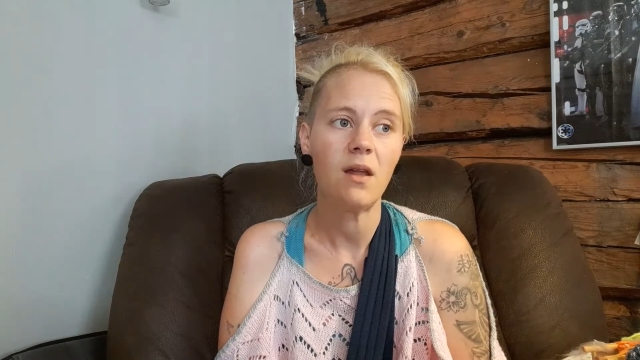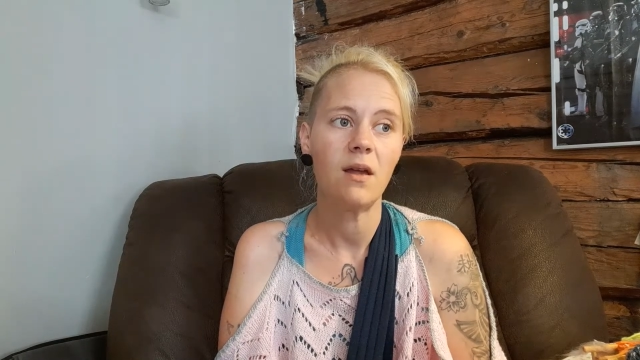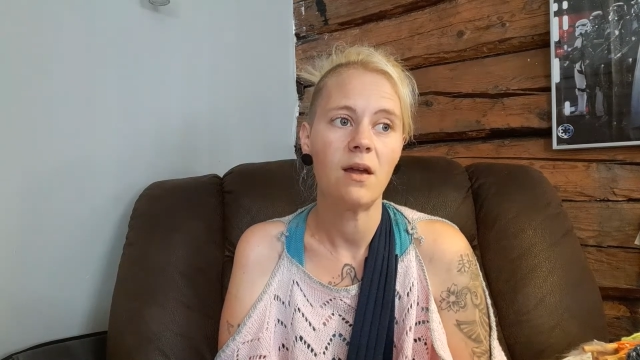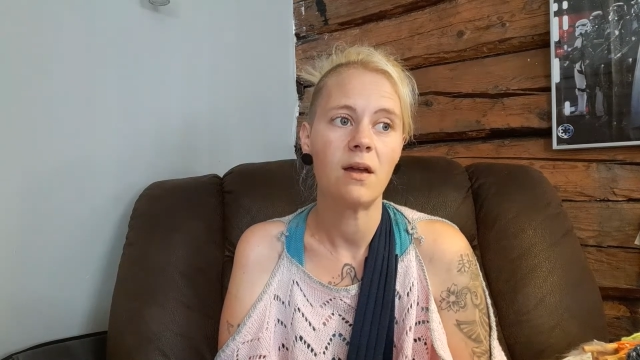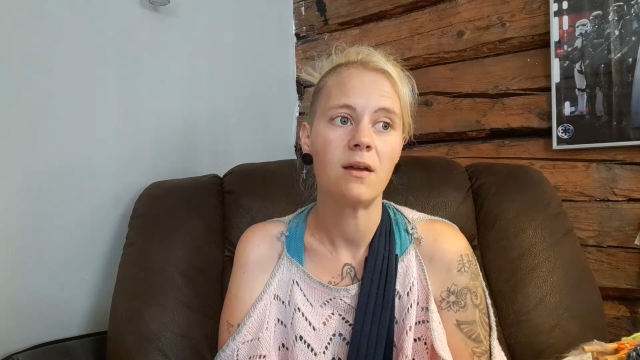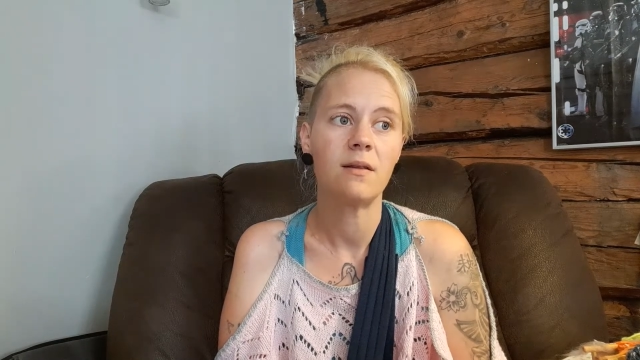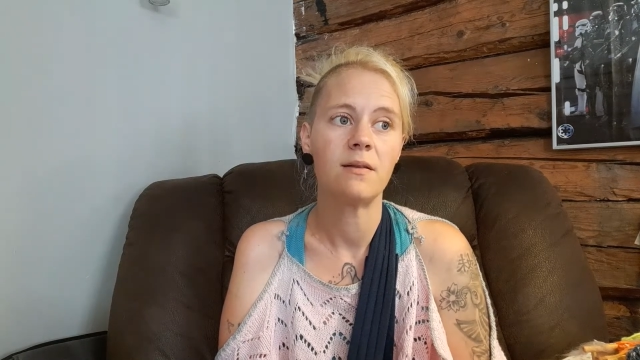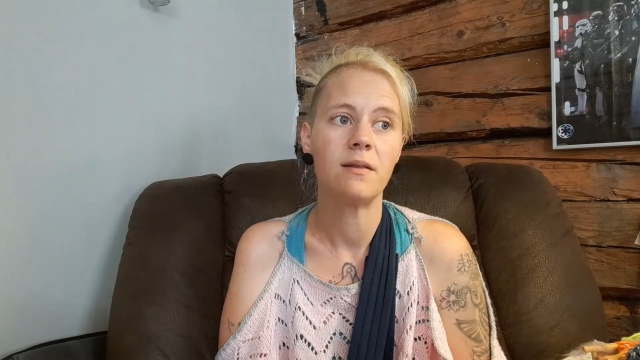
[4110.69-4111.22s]

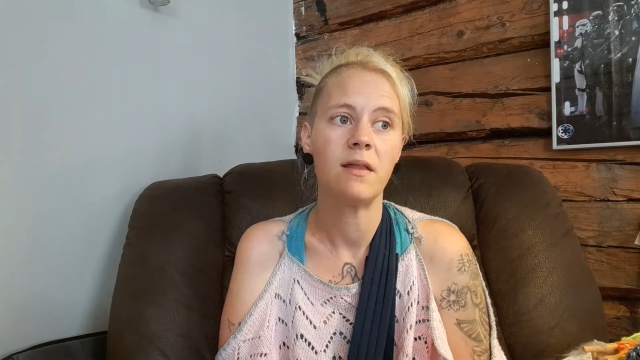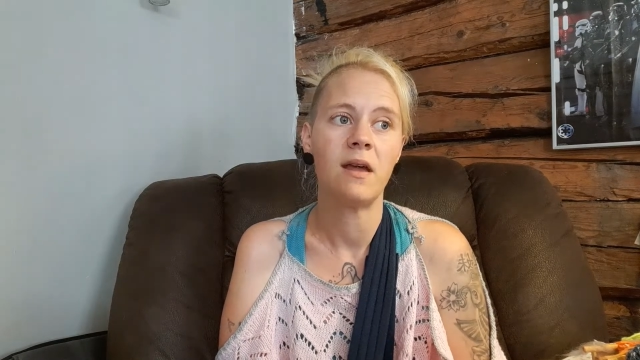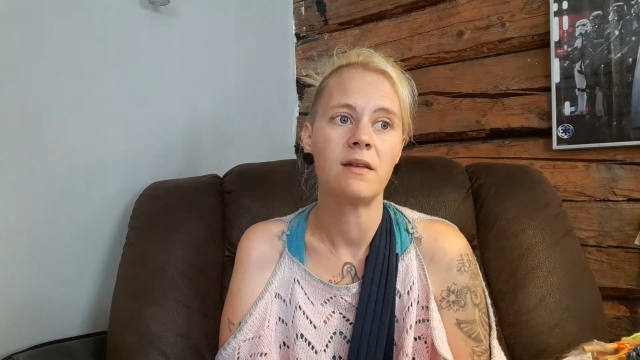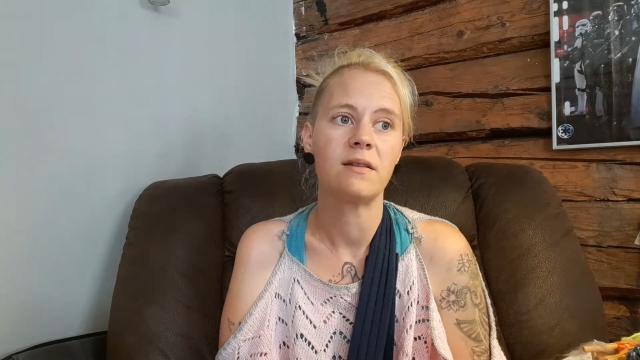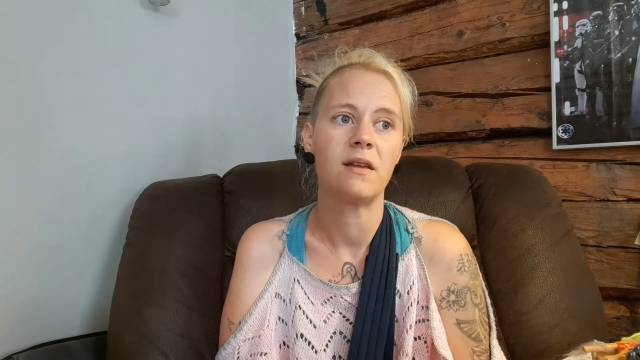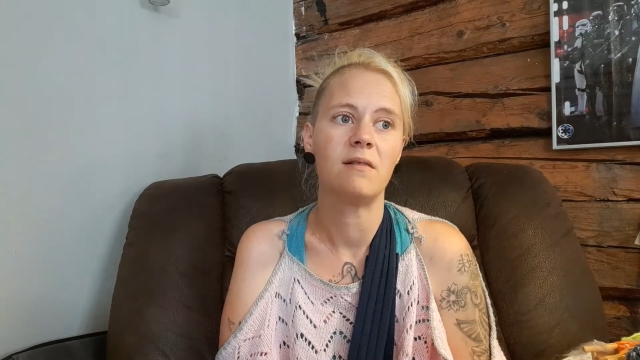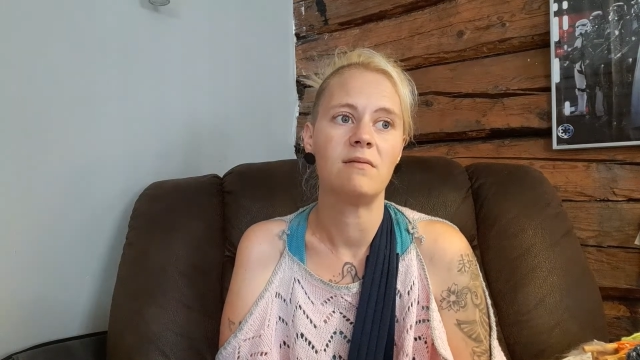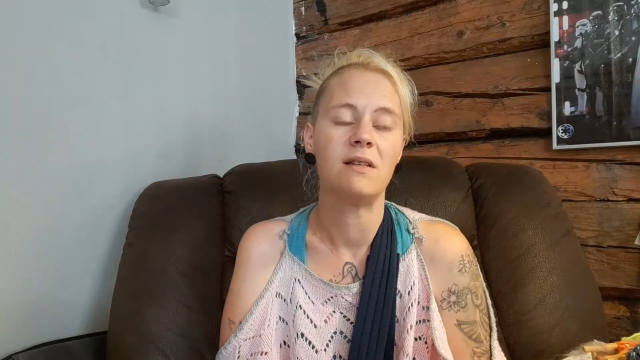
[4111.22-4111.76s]
and that
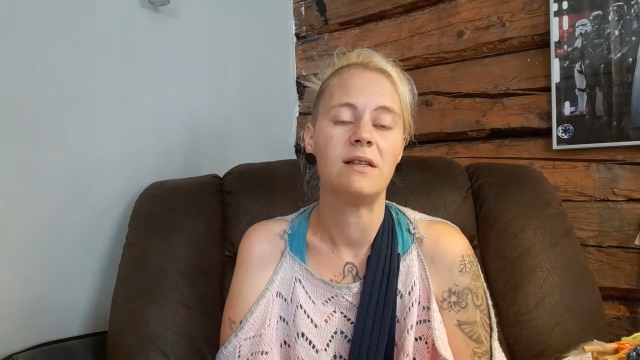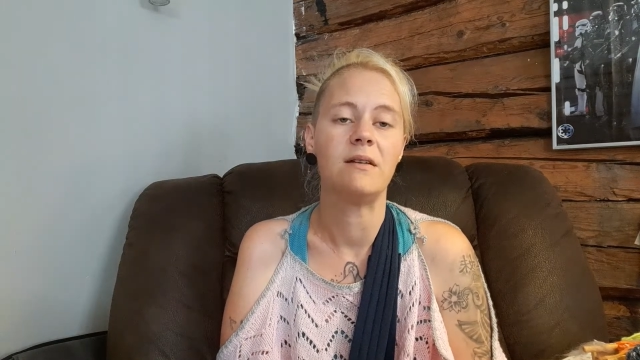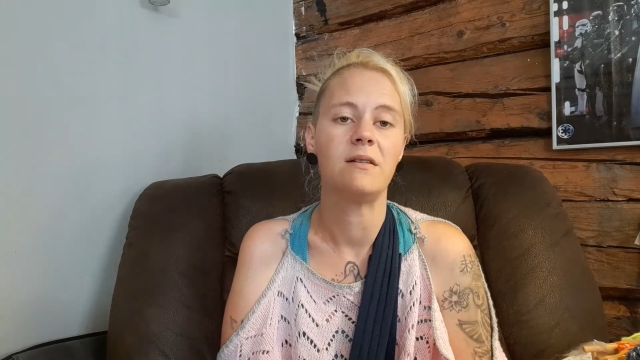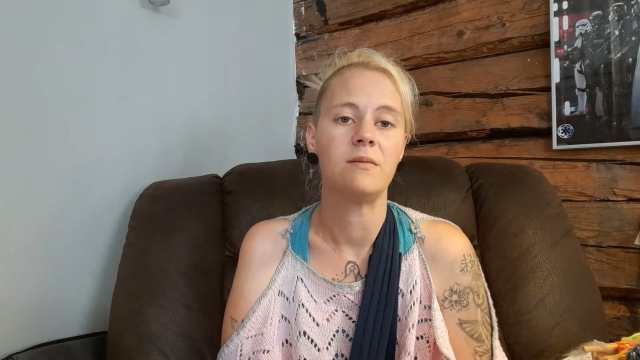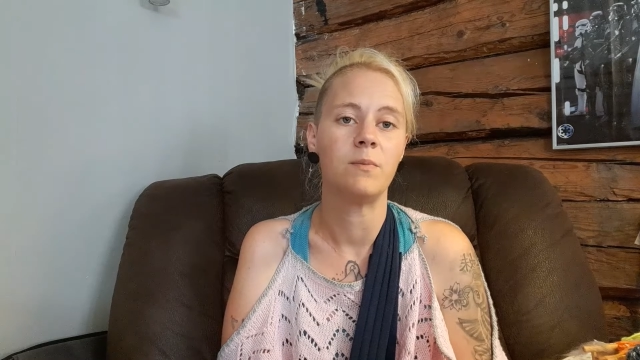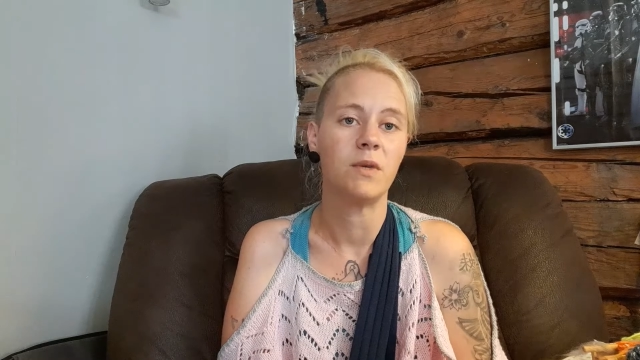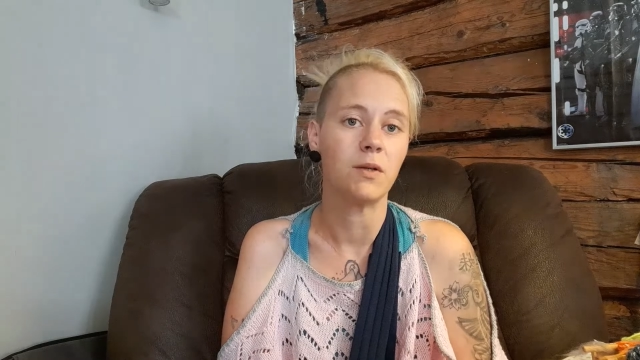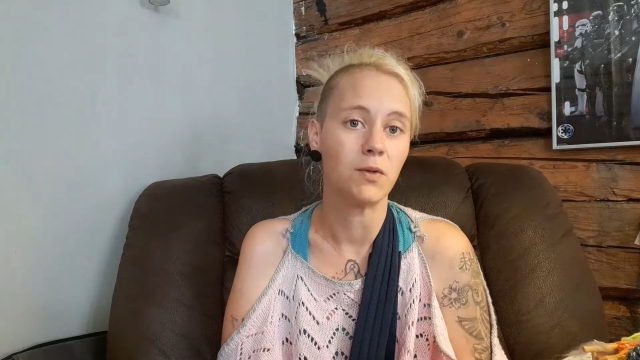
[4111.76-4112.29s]
have led
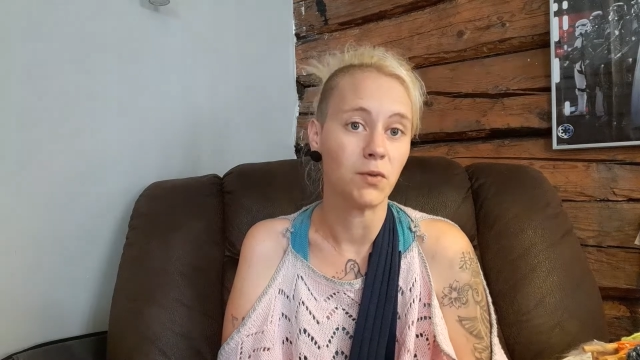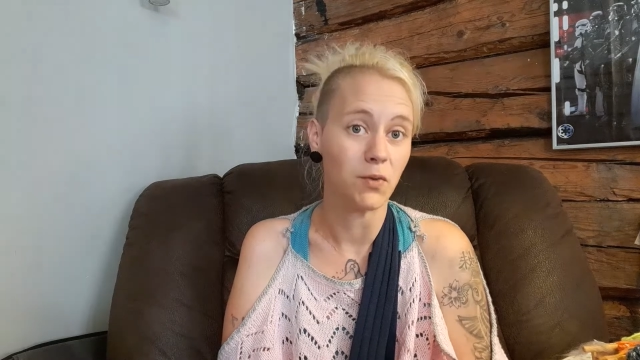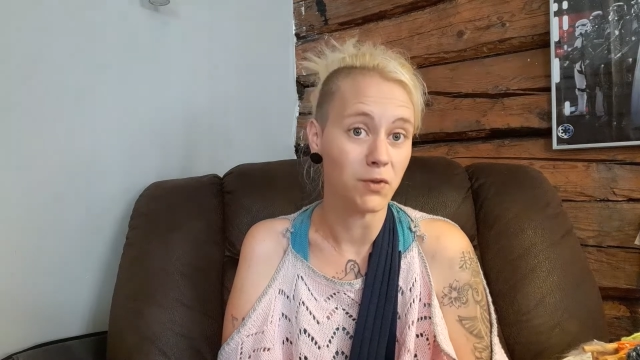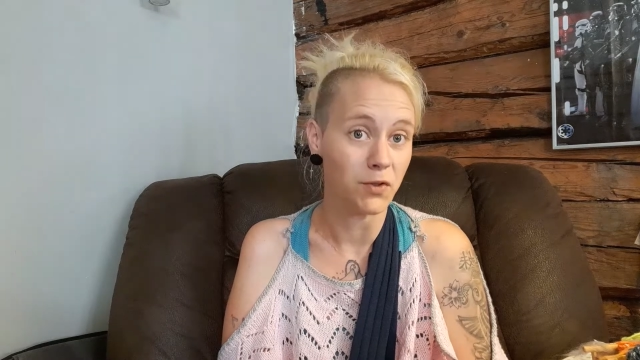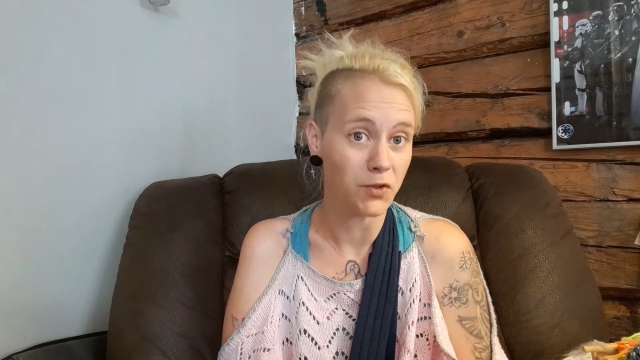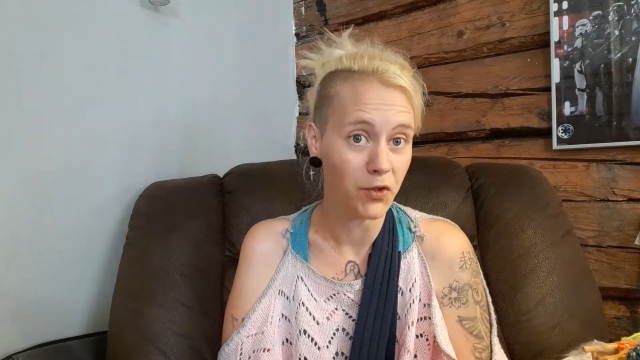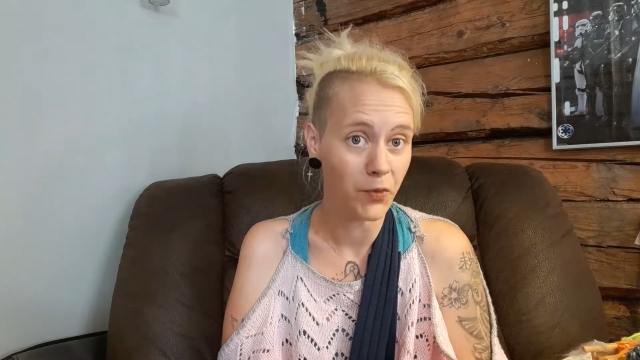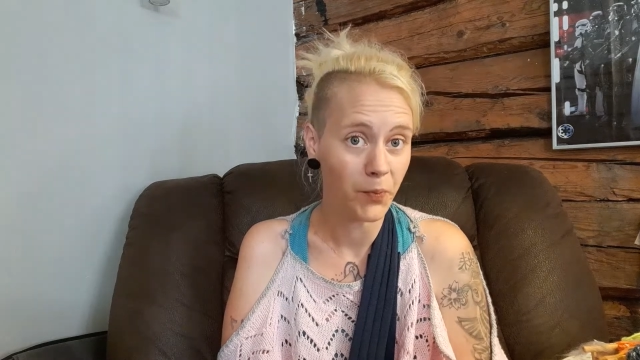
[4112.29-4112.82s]
me to
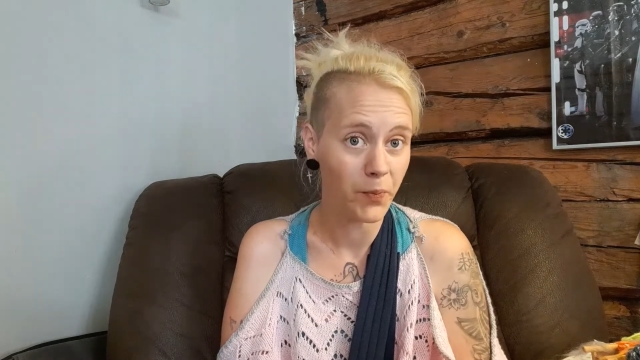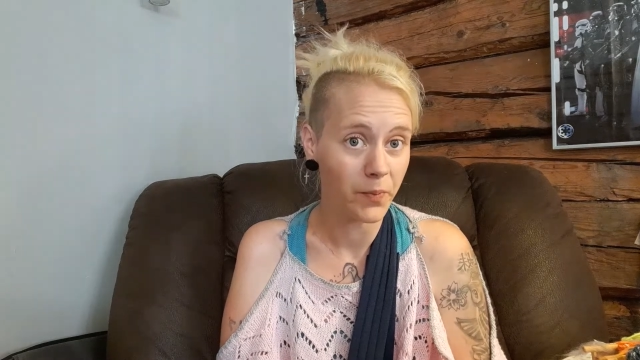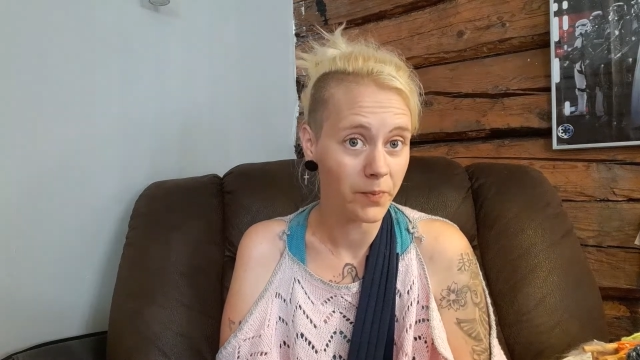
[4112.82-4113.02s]
the new